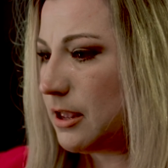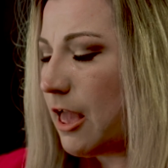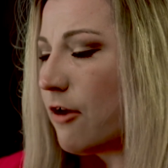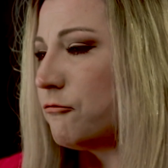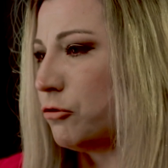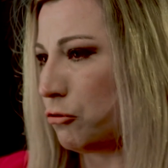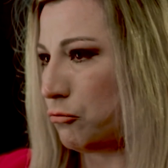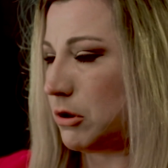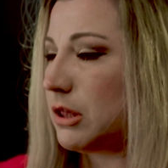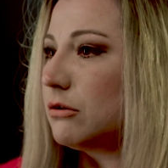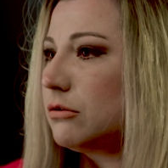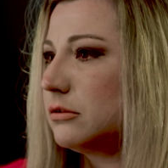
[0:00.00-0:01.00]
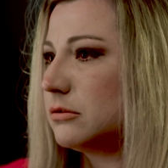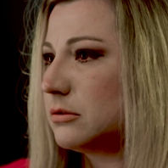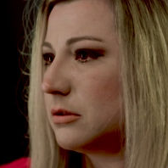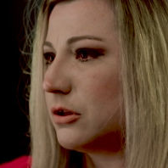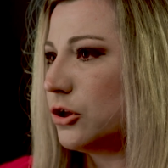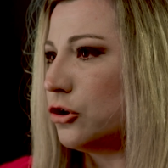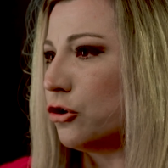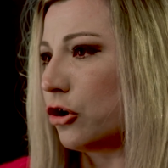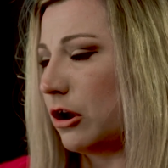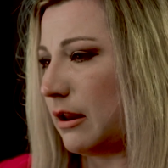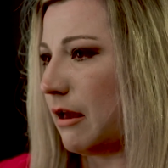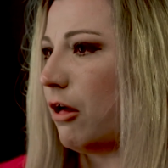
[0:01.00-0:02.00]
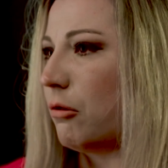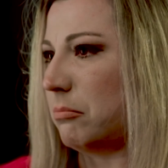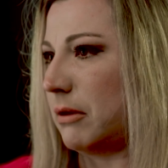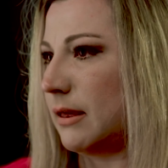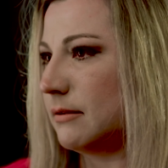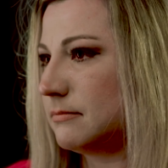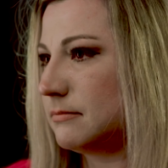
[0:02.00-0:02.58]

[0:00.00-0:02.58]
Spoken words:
if you're real, you're going to help me.